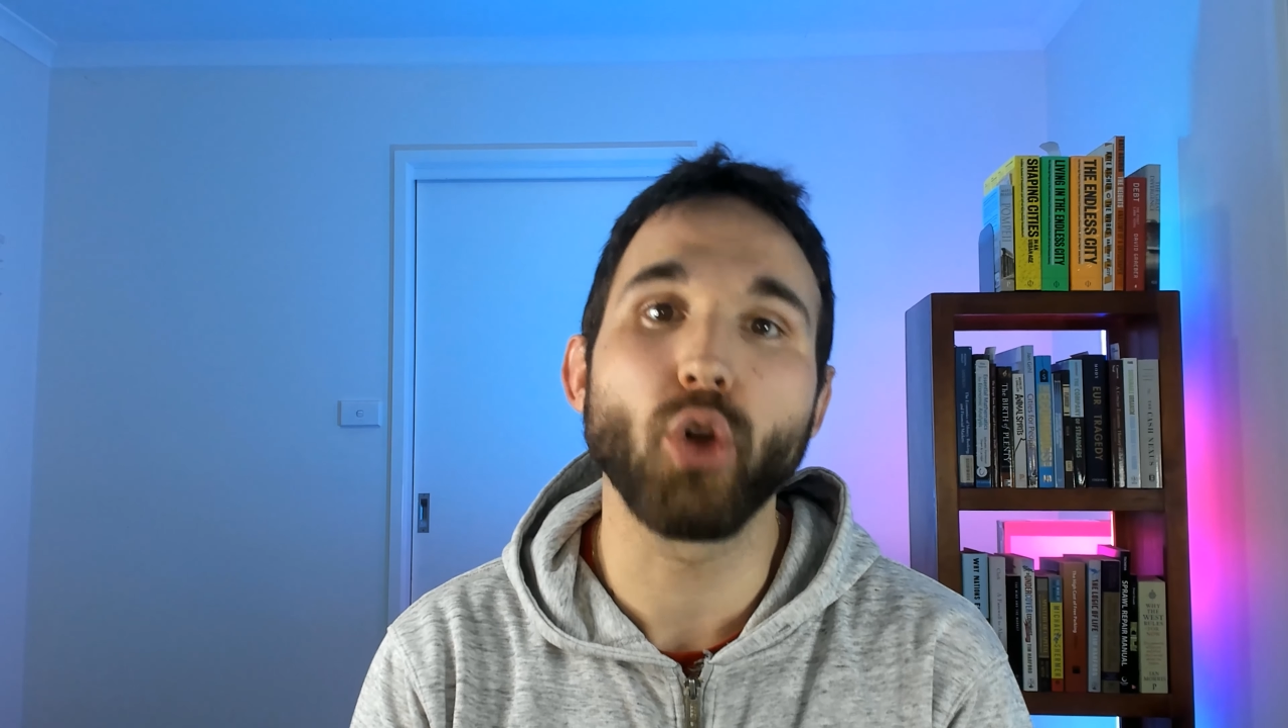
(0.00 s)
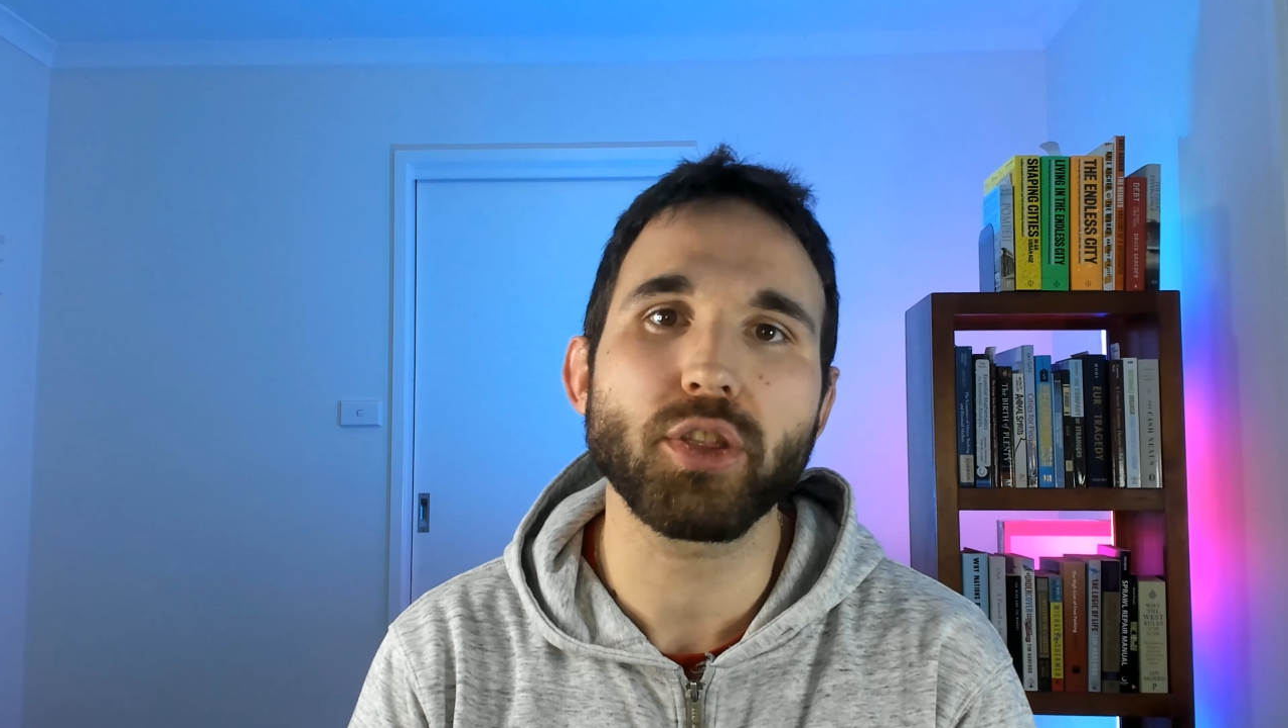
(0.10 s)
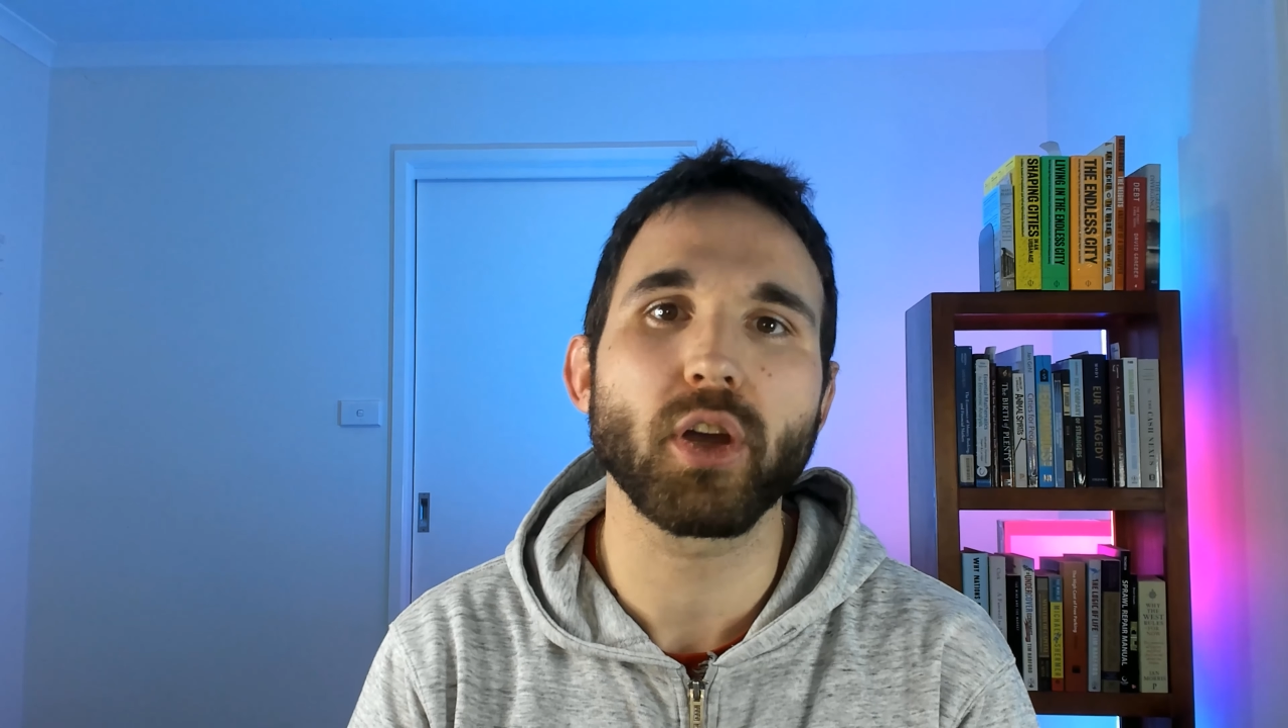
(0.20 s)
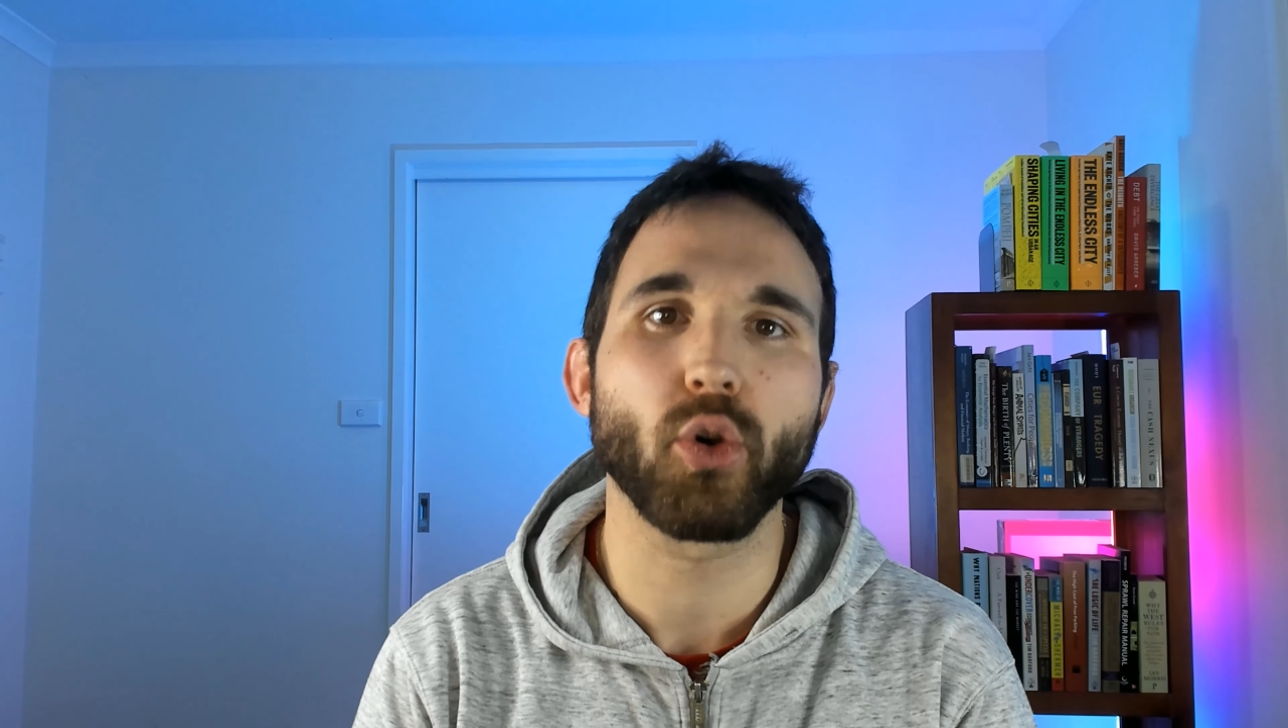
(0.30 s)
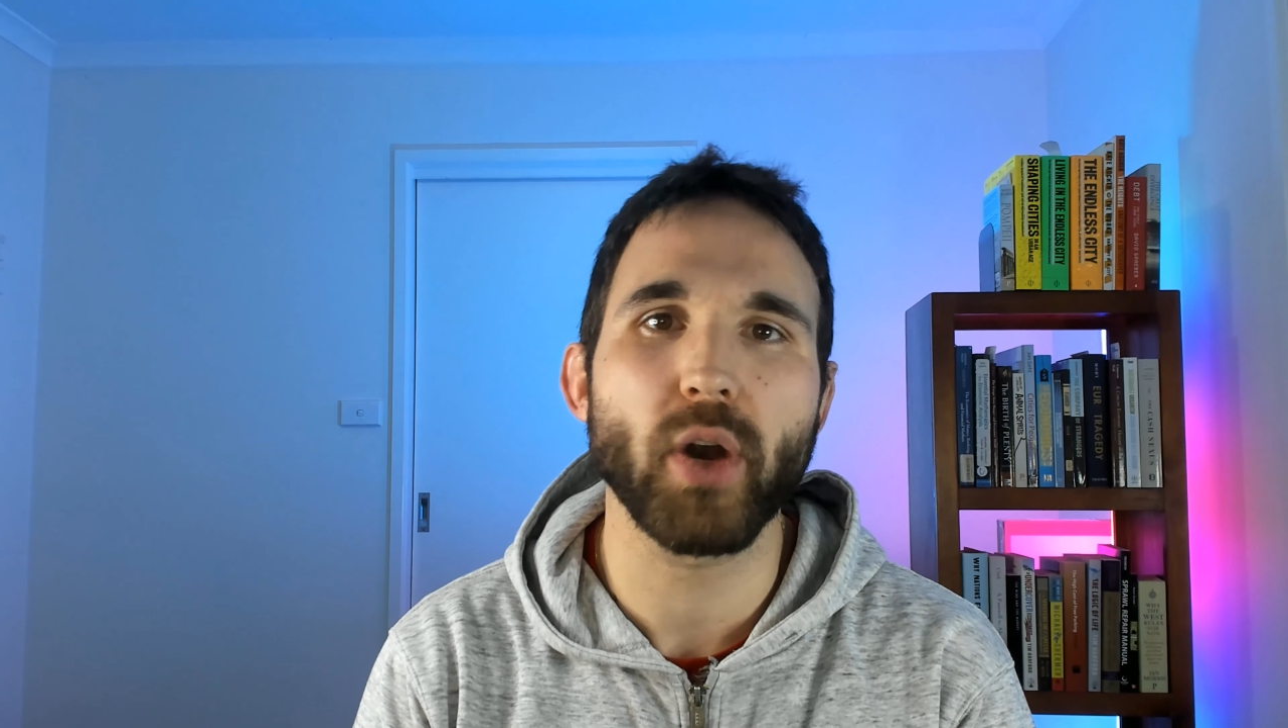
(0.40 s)

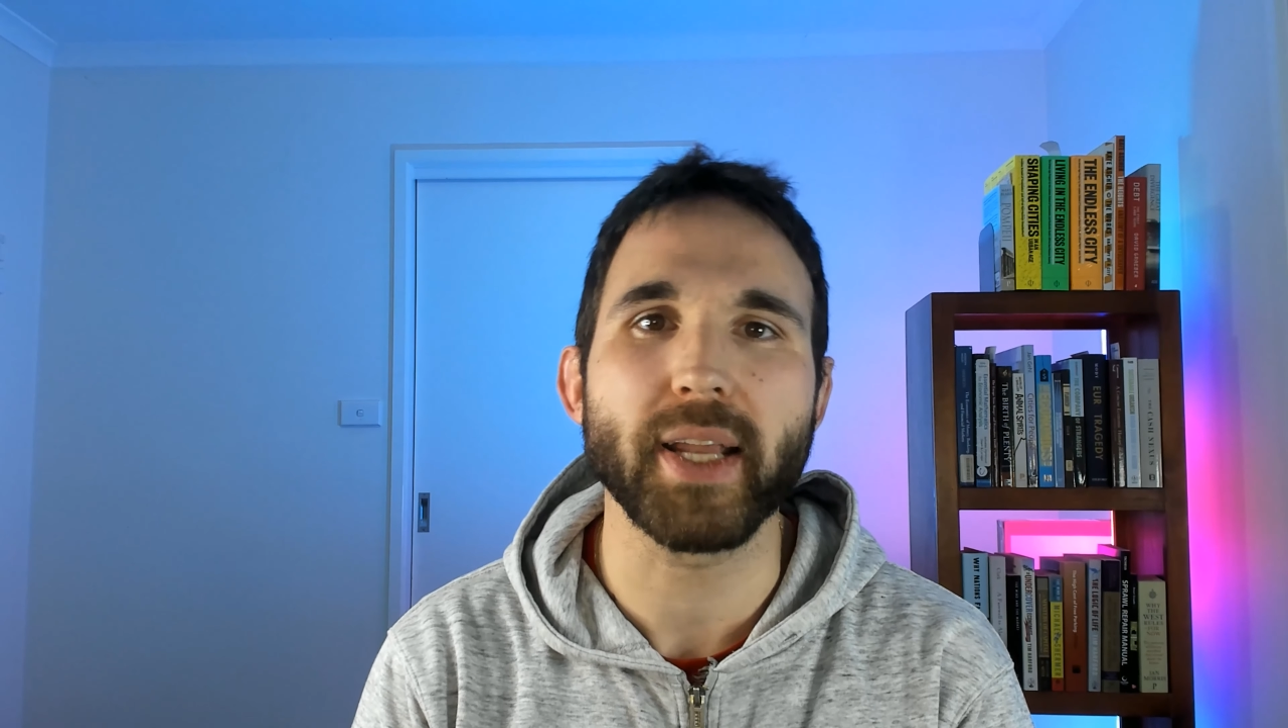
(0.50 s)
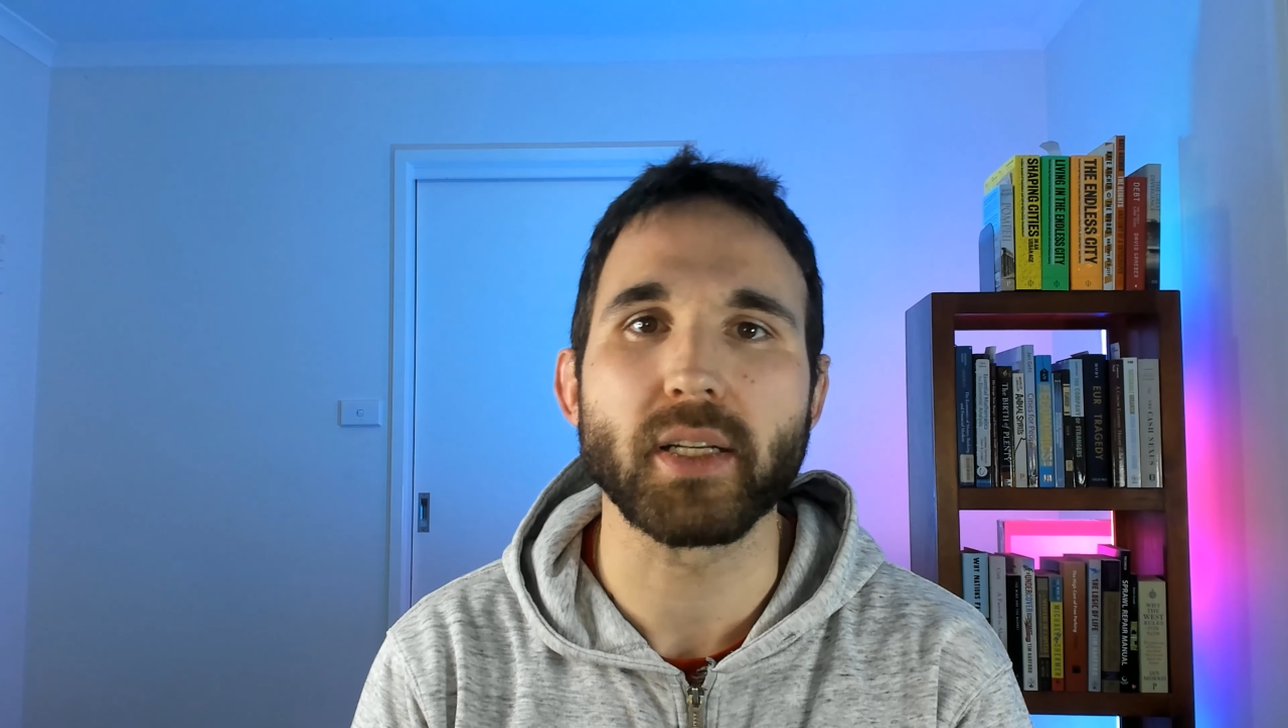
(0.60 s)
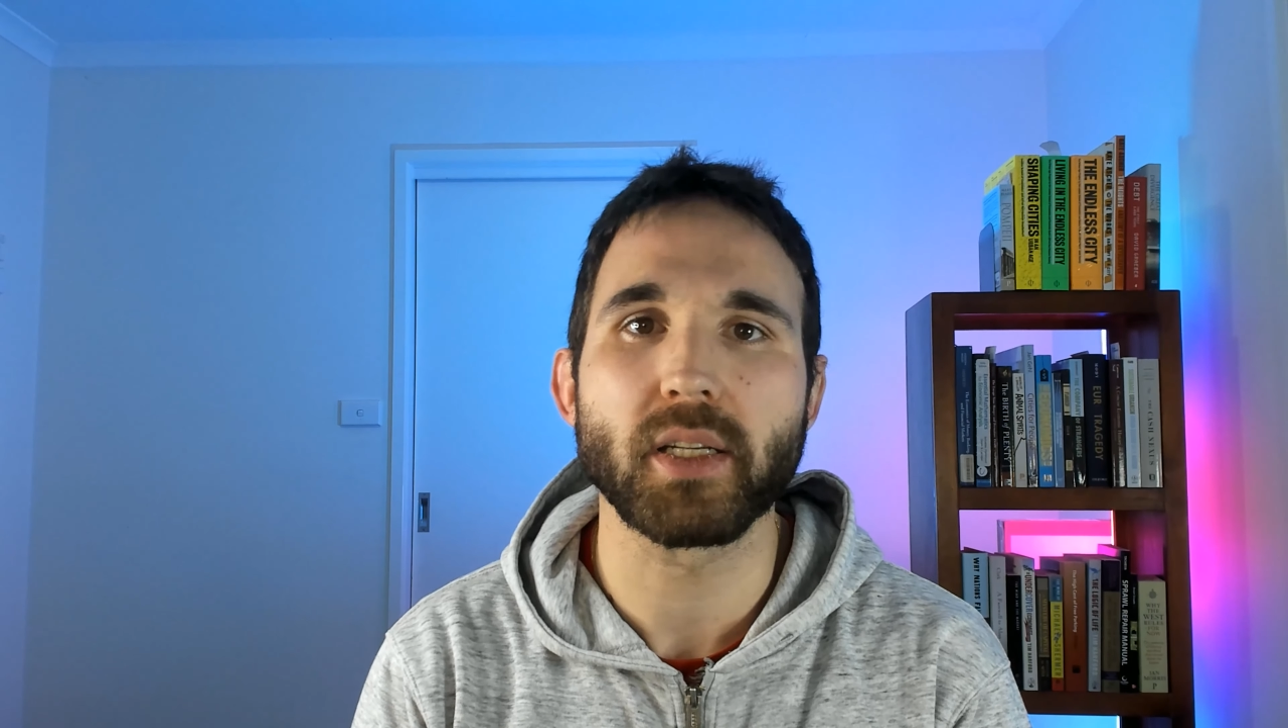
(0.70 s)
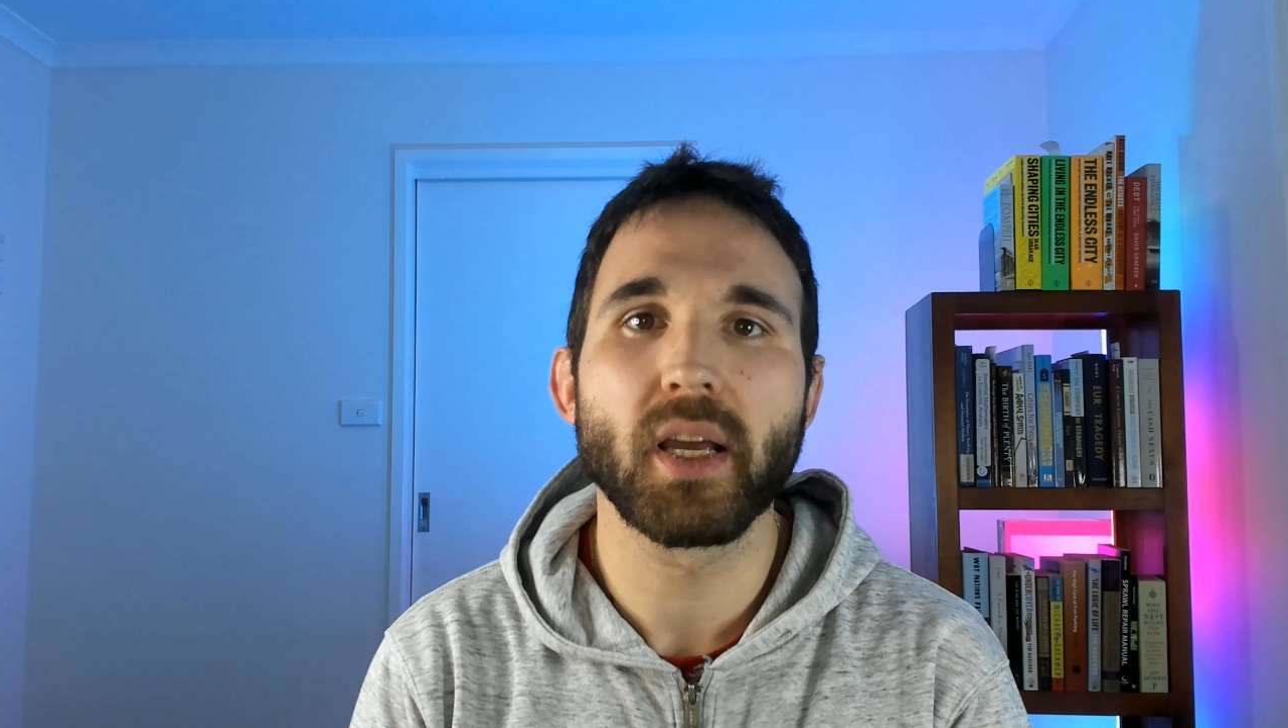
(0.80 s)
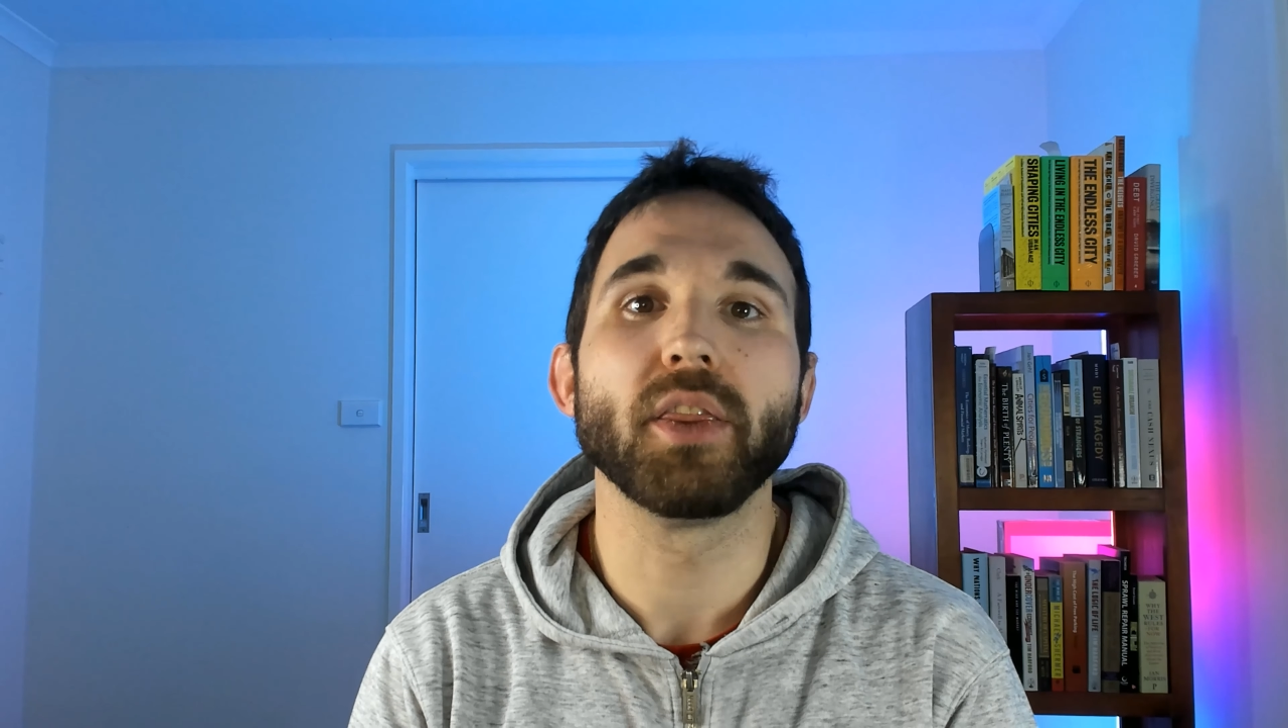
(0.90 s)
not the
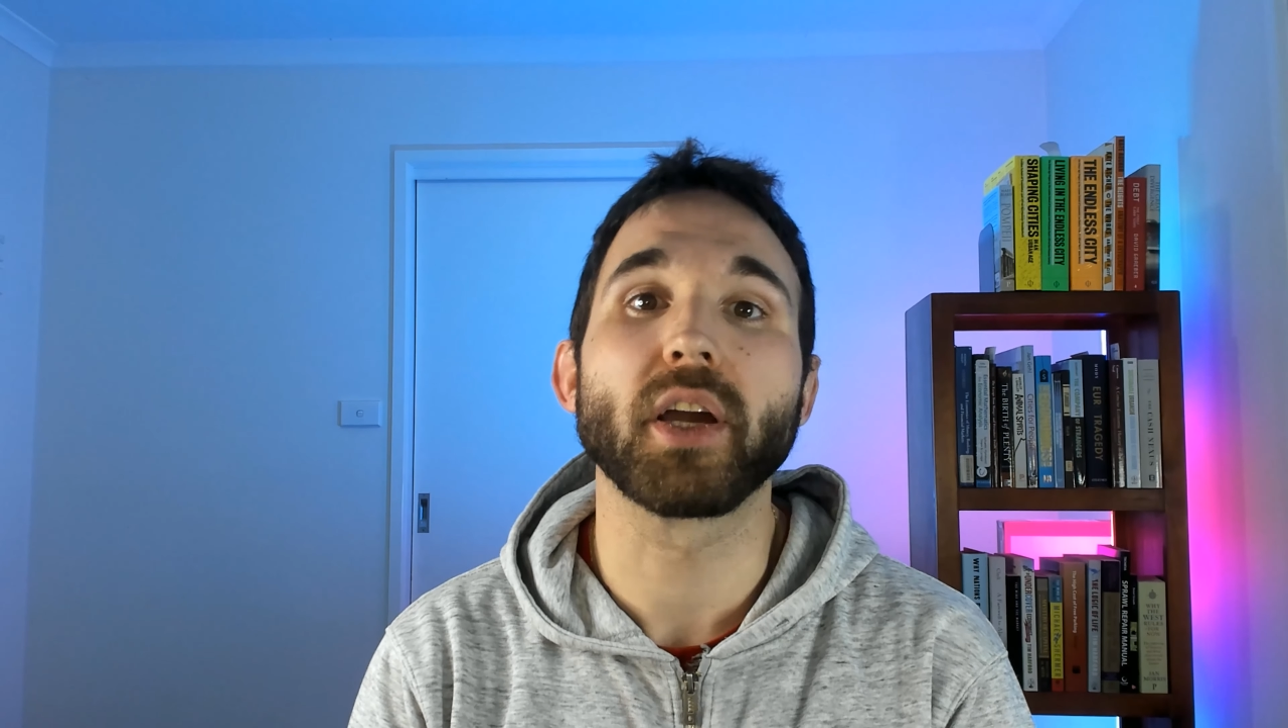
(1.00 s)
credit.